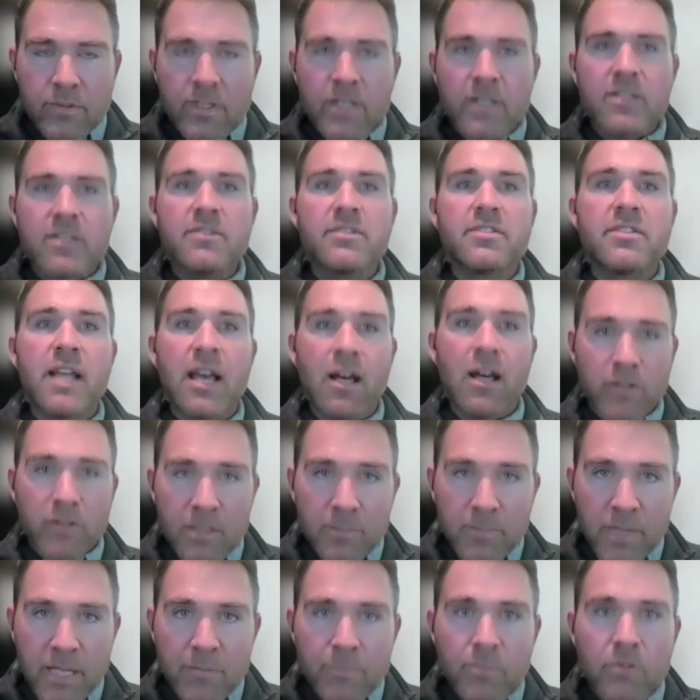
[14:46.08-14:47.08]
is
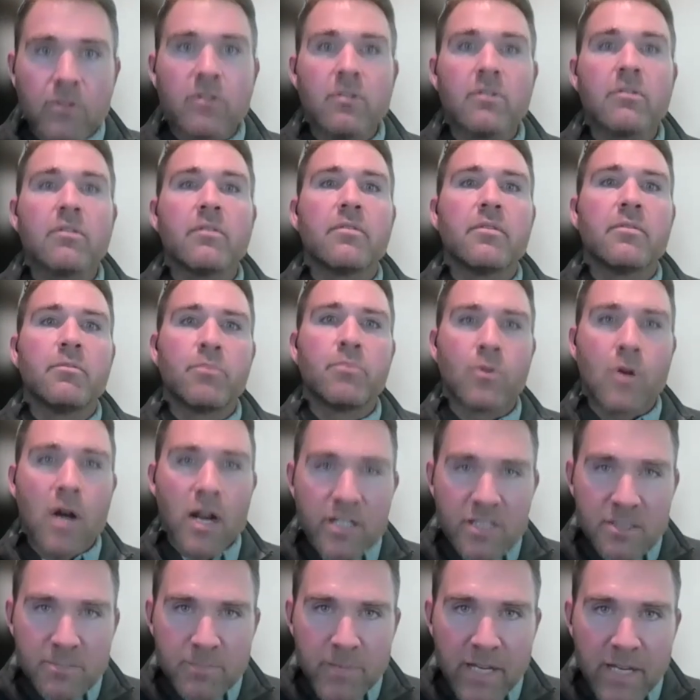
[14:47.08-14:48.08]
healthy people,
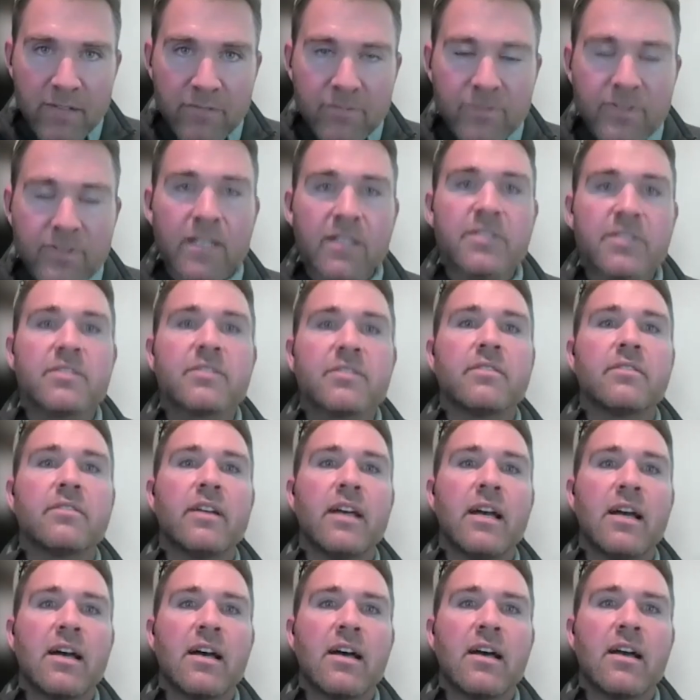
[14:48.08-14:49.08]
broadest benefit,
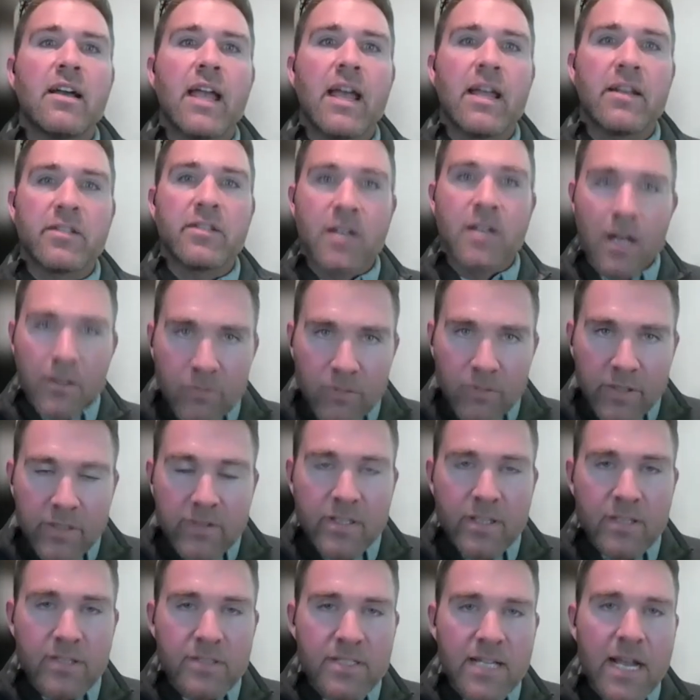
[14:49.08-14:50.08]
and
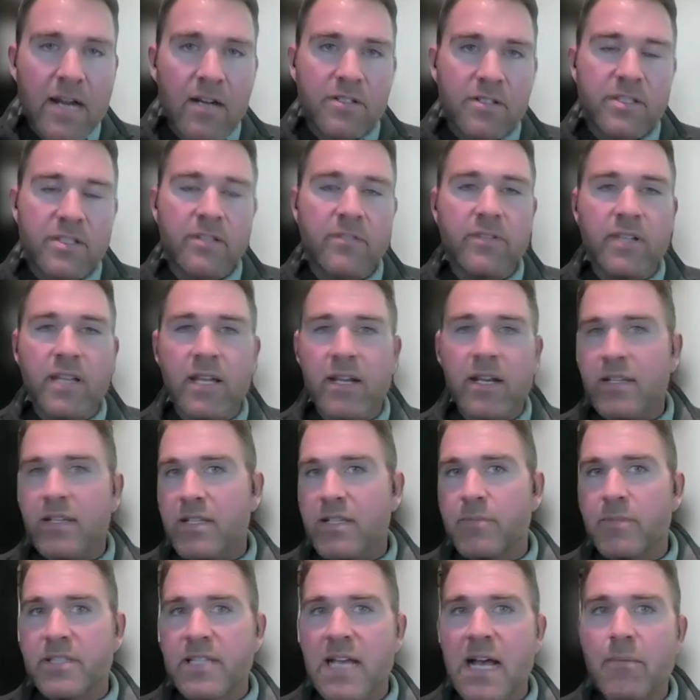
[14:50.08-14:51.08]
covering the entirety of the NAD
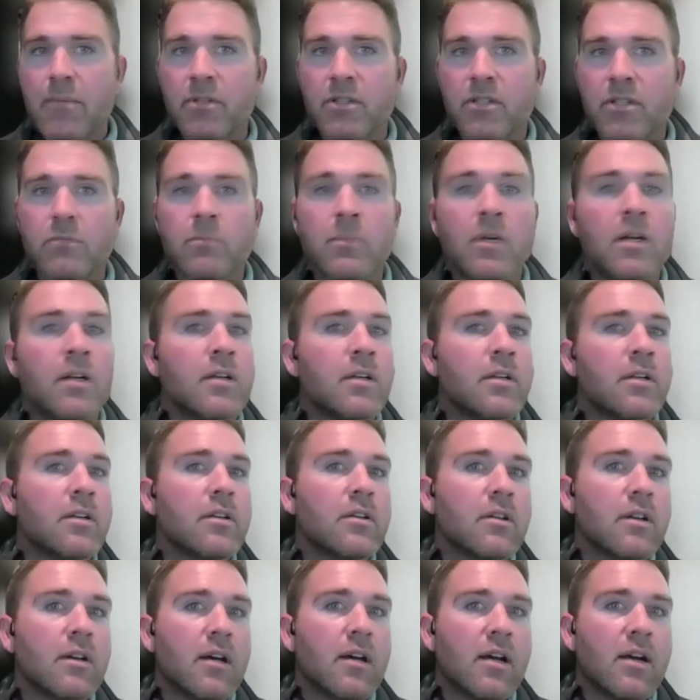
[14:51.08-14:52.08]
metabolome
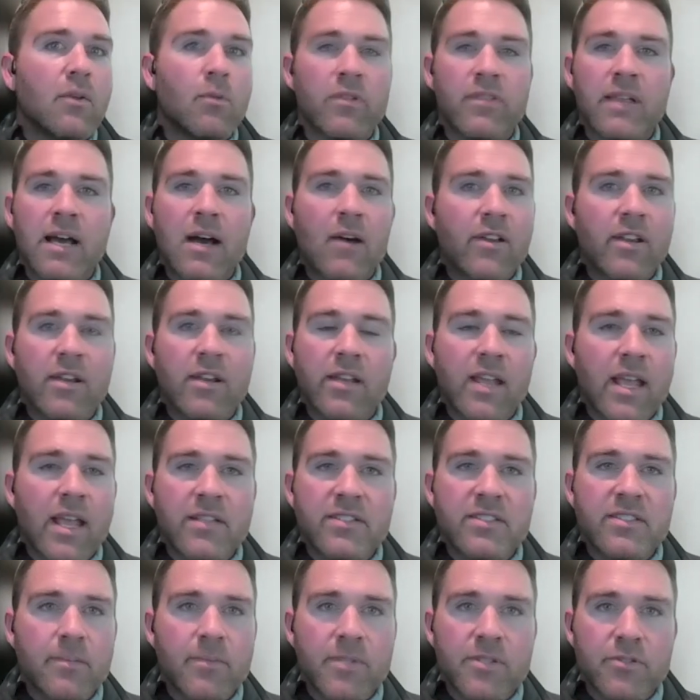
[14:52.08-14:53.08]
without any
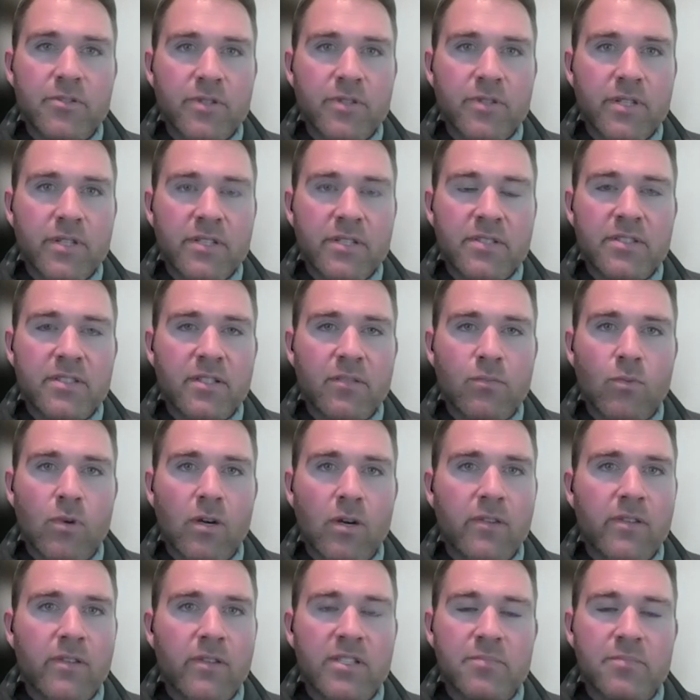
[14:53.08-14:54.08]
asymmetries
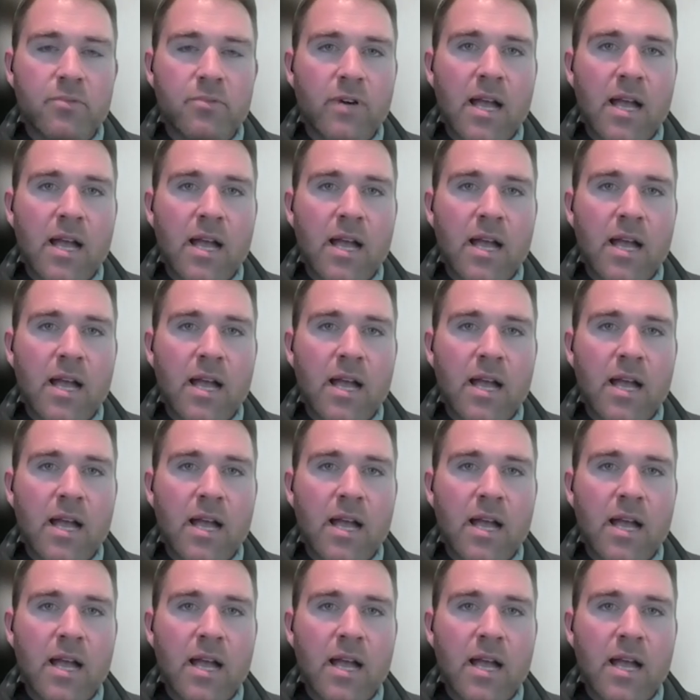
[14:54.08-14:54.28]
in one of these